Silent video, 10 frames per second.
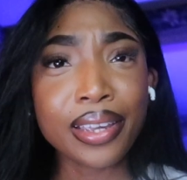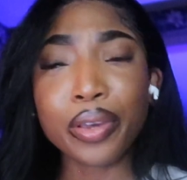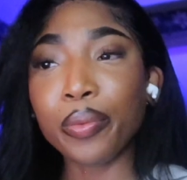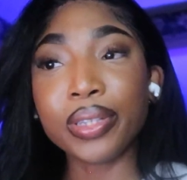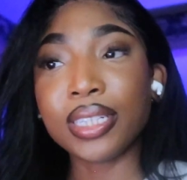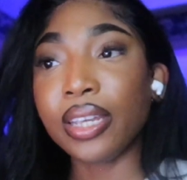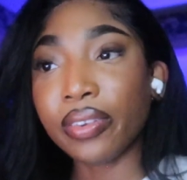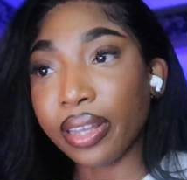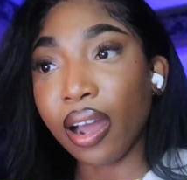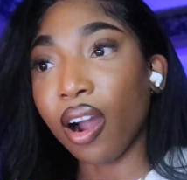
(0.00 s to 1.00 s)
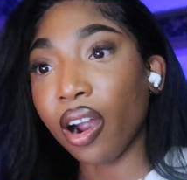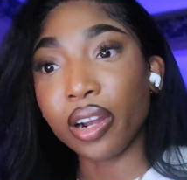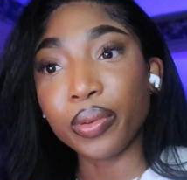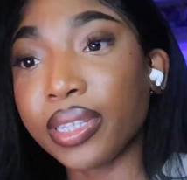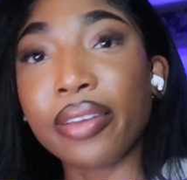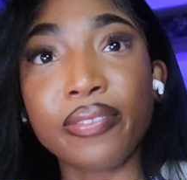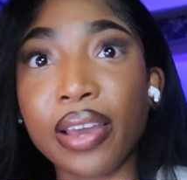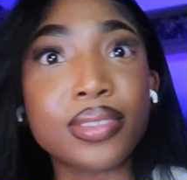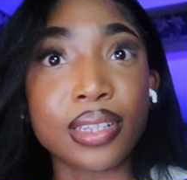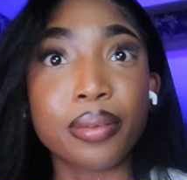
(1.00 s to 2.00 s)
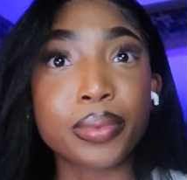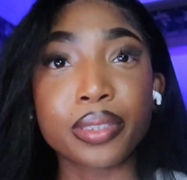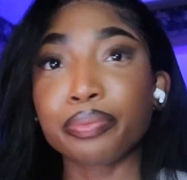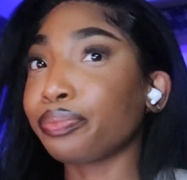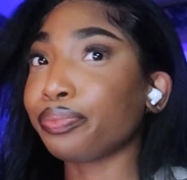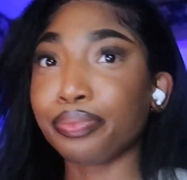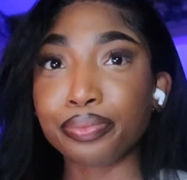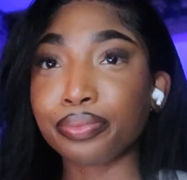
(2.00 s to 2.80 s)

See, it wasn't even that hard. It was like 5 steps.